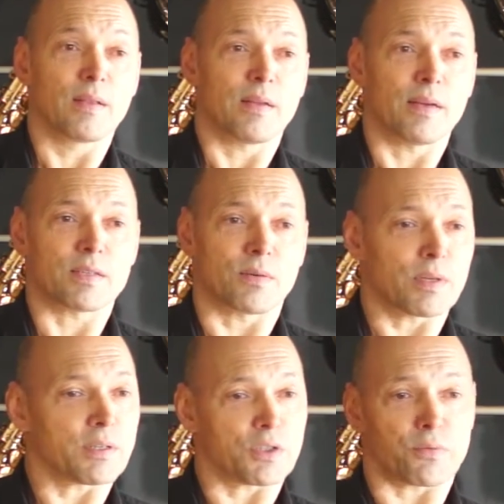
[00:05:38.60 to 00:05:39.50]
It's
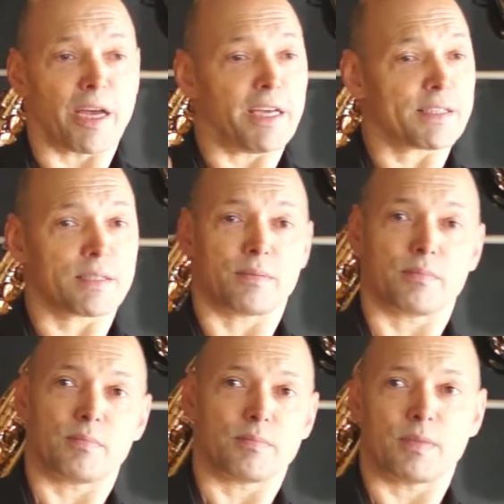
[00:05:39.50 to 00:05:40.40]
only the triads.
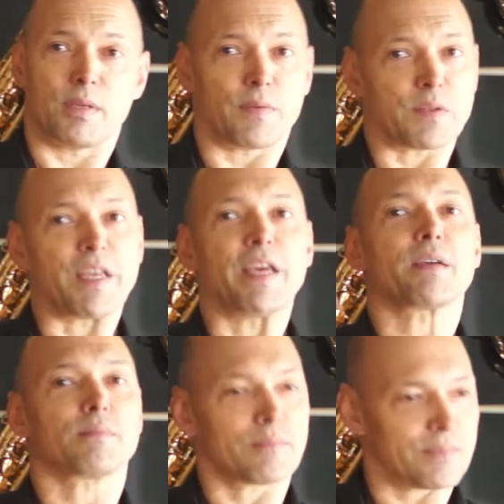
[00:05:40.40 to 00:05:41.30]
If I take
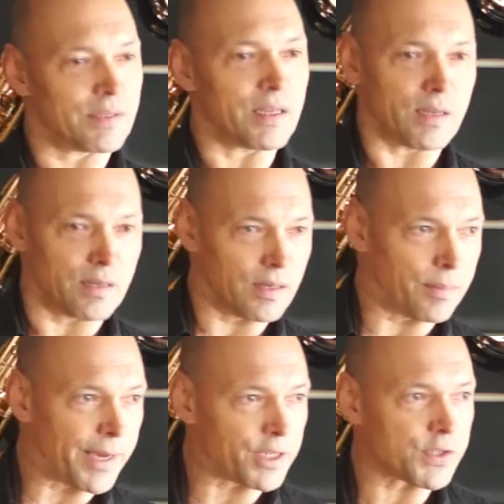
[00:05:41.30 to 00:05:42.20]
a
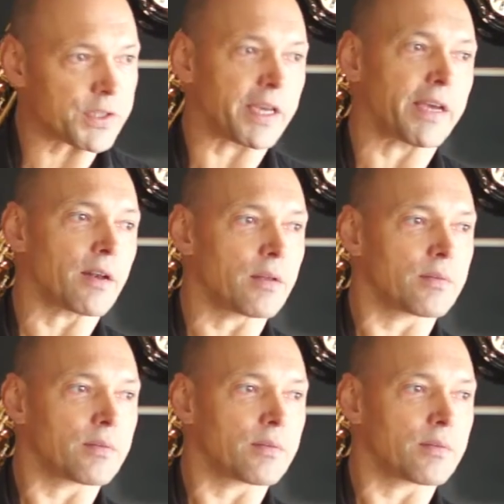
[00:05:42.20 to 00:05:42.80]
major scale,